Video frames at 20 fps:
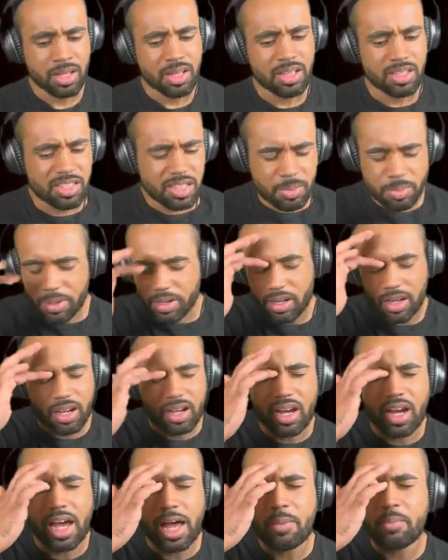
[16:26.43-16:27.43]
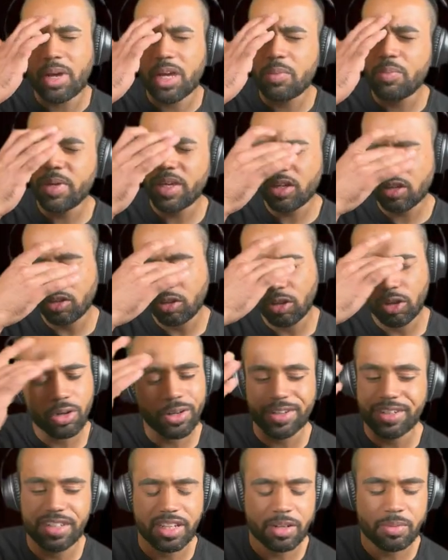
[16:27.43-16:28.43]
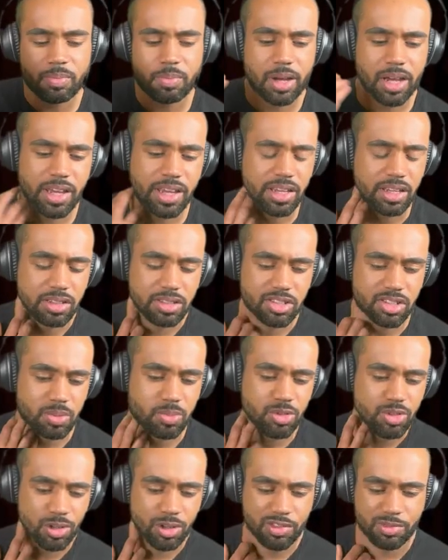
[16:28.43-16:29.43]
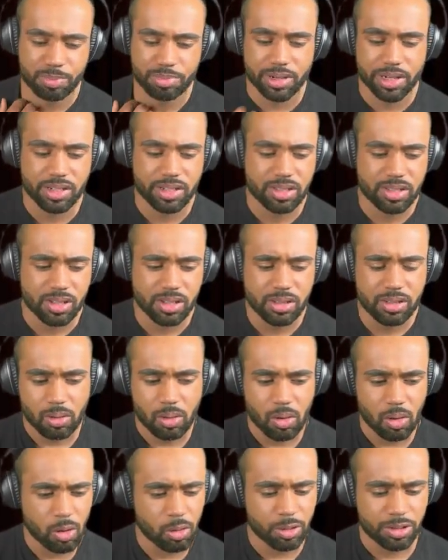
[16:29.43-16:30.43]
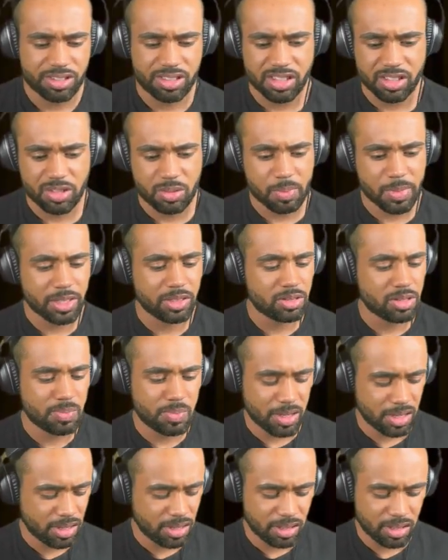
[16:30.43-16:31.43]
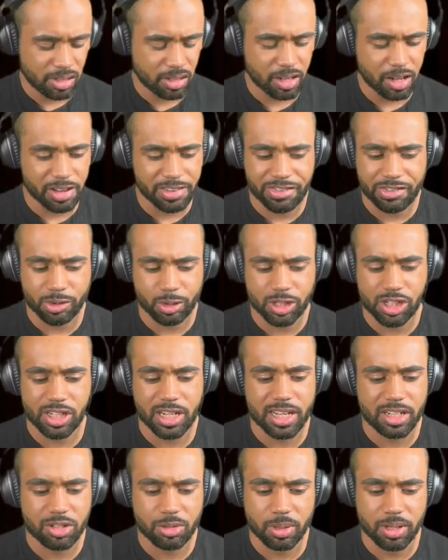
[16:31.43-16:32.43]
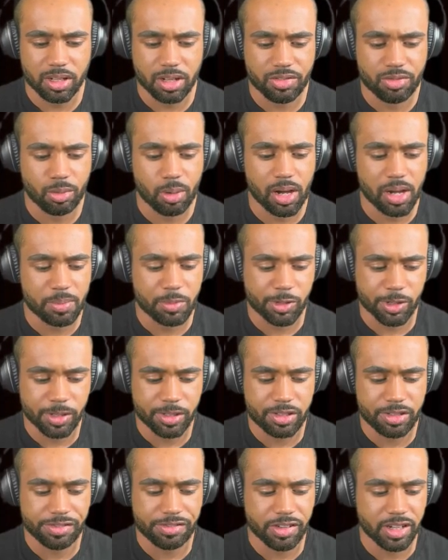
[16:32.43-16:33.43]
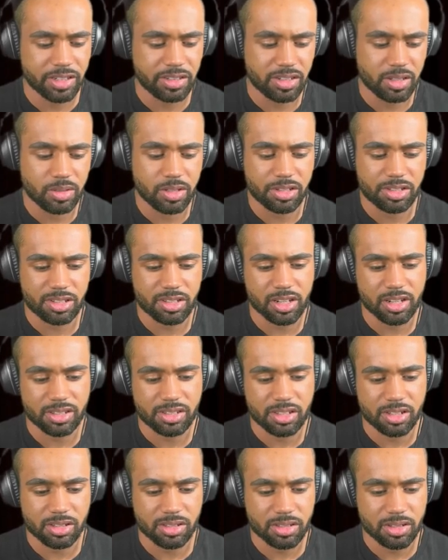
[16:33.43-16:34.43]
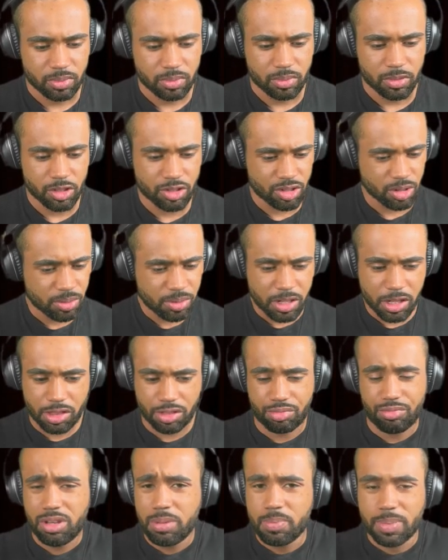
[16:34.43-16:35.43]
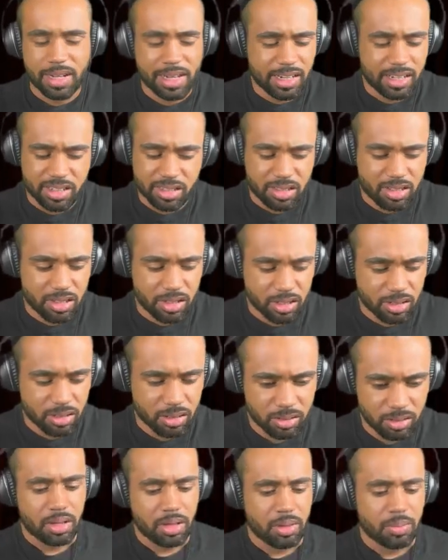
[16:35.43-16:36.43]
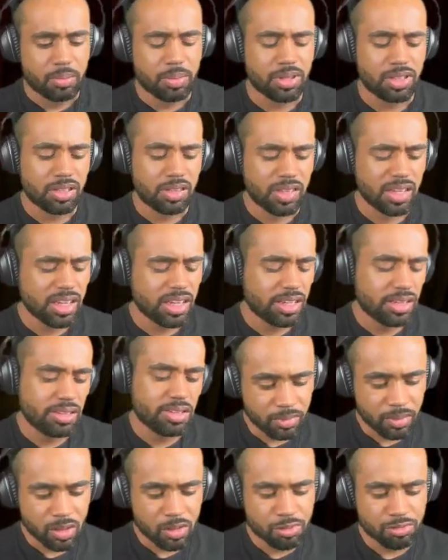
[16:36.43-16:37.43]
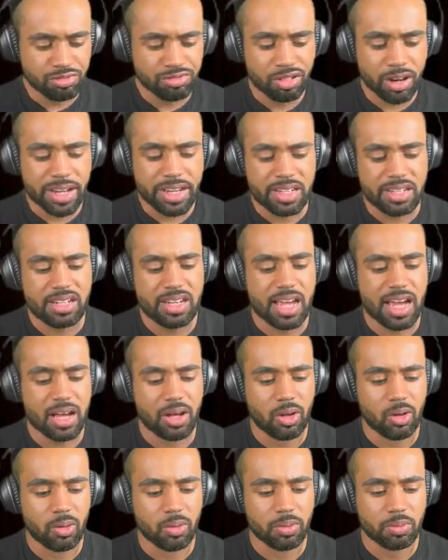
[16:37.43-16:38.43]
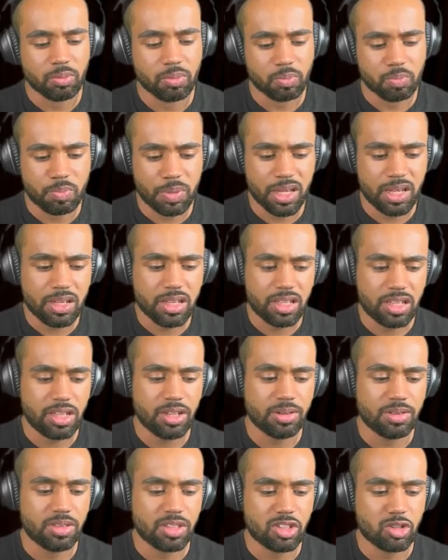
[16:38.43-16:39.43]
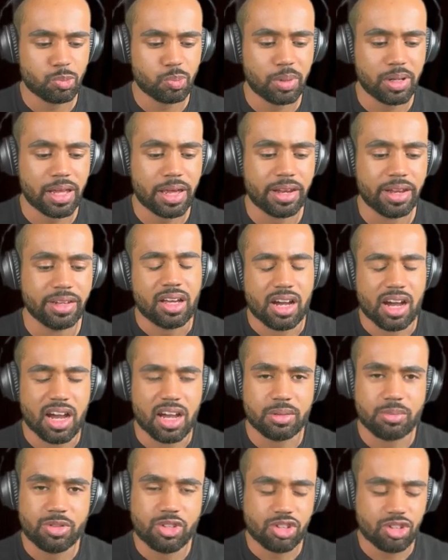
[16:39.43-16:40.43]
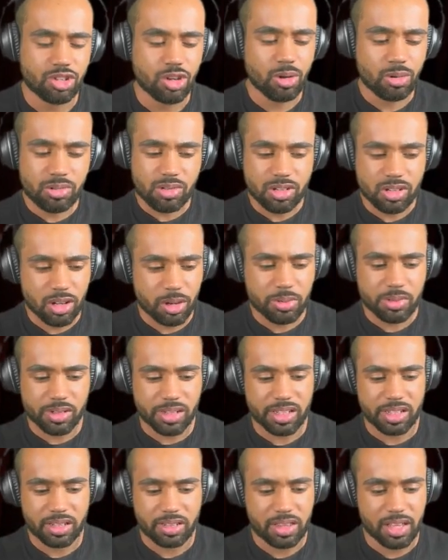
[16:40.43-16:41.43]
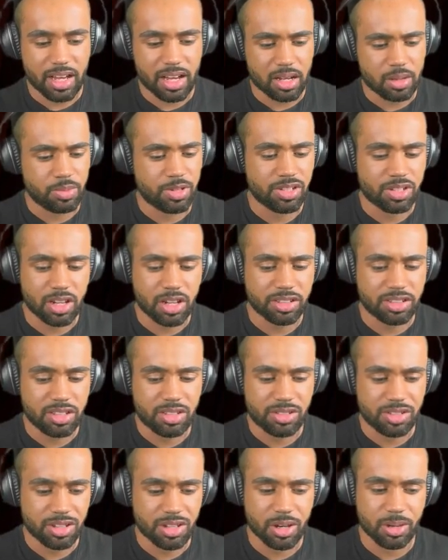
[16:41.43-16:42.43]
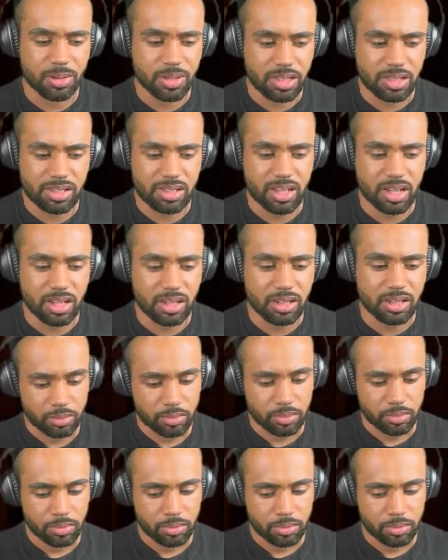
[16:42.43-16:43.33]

Yeah, but am I being lured in by some sort of predator? Or is this meant to be a foreshadowing of what I'm going to find in this star system? There's only three planets here. But the thing is, right now, being here on this planet, I'm so lonely that I'm starting to go insane.